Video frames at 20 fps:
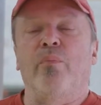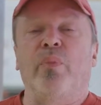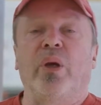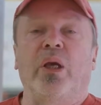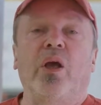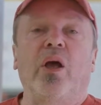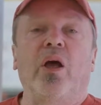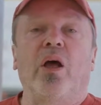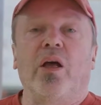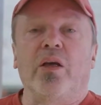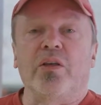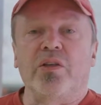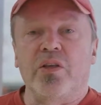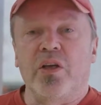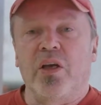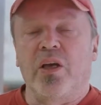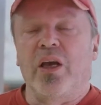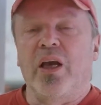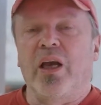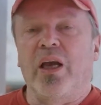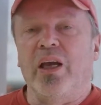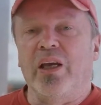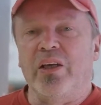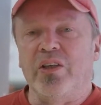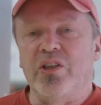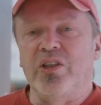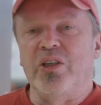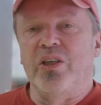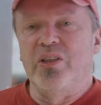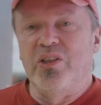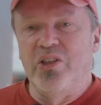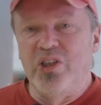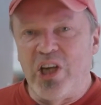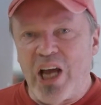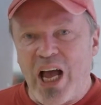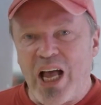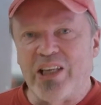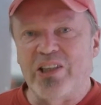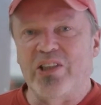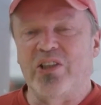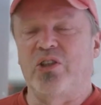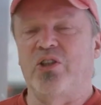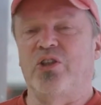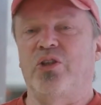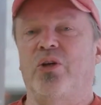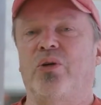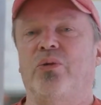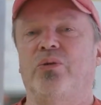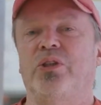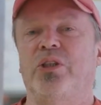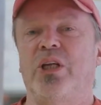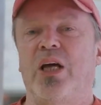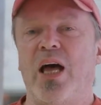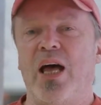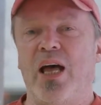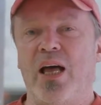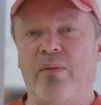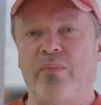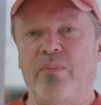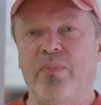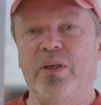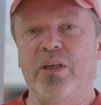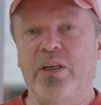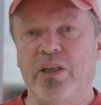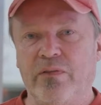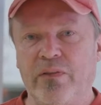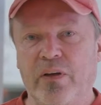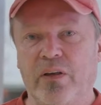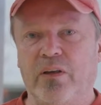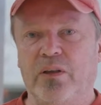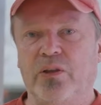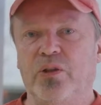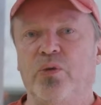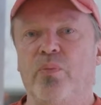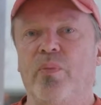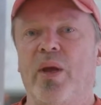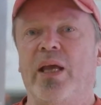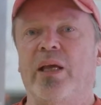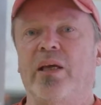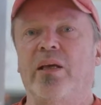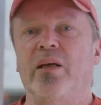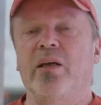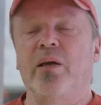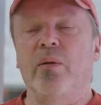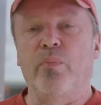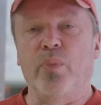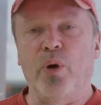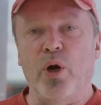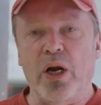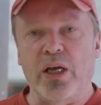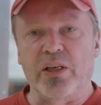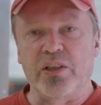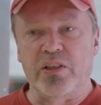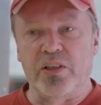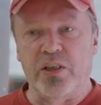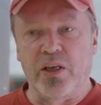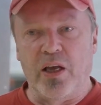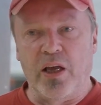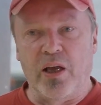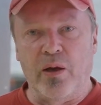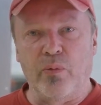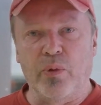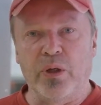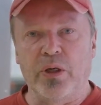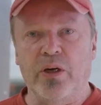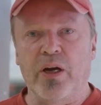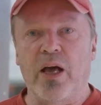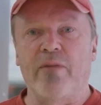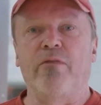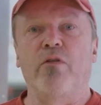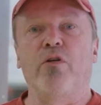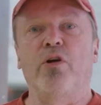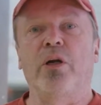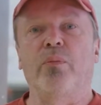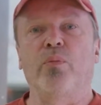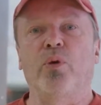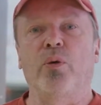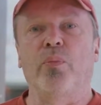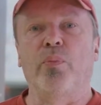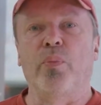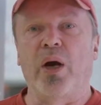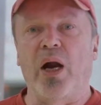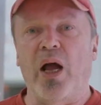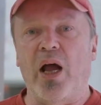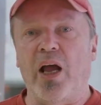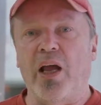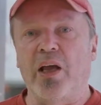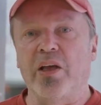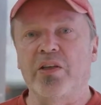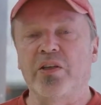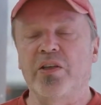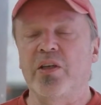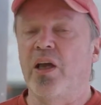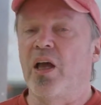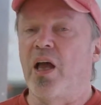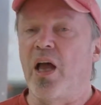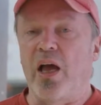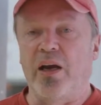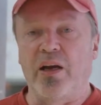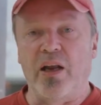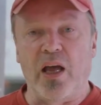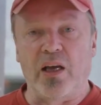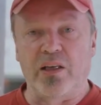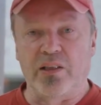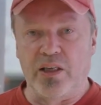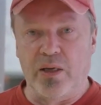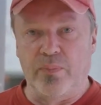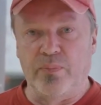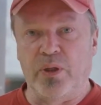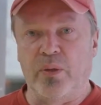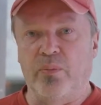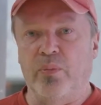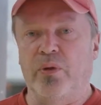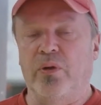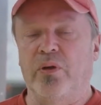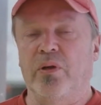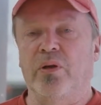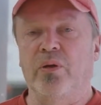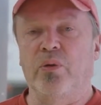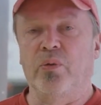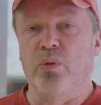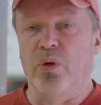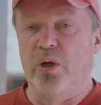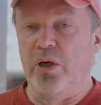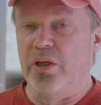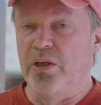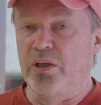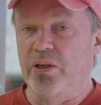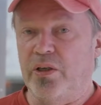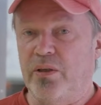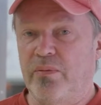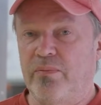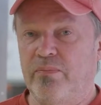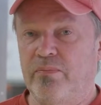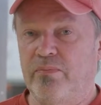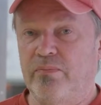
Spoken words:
because it's just so damn difficult to make products with an affordable price and acceptable quality.